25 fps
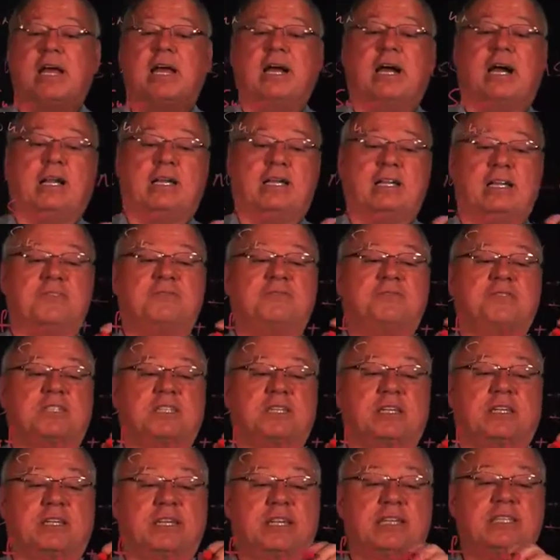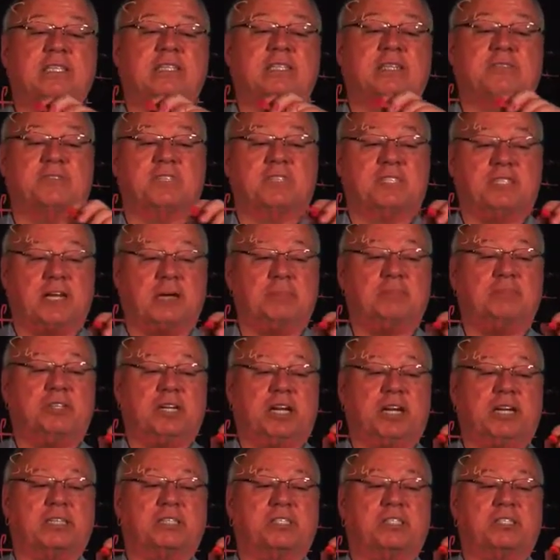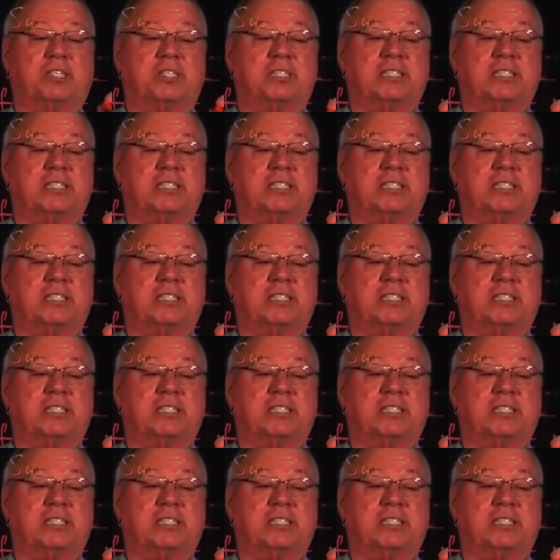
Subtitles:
a list of subjects to